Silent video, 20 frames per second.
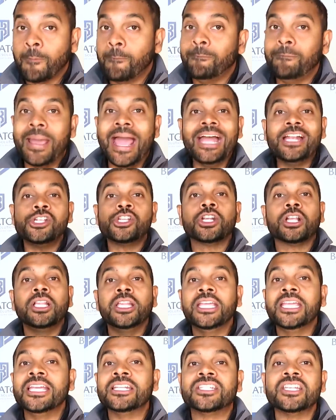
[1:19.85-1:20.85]

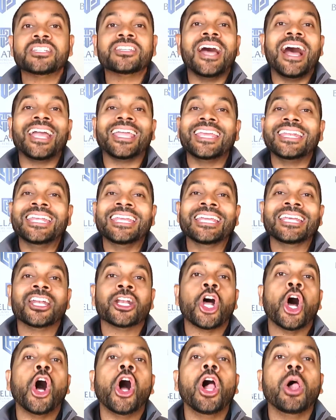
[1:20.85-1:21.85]
magically it did not get hit
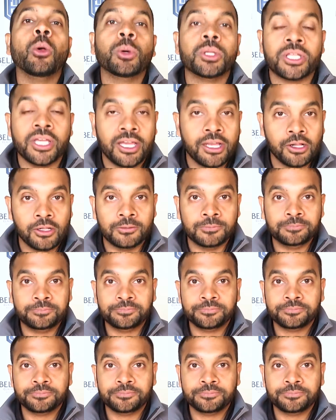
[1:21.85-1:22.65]
at all with hail.